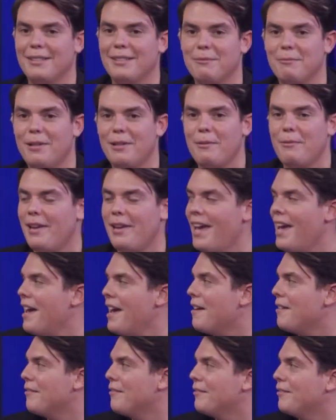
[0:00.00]
What do we
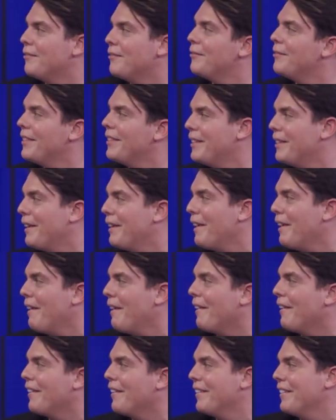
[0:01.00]
have in
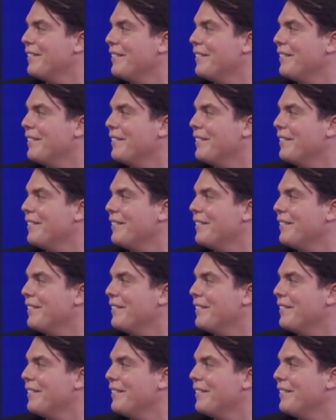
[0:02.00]
here? Okay.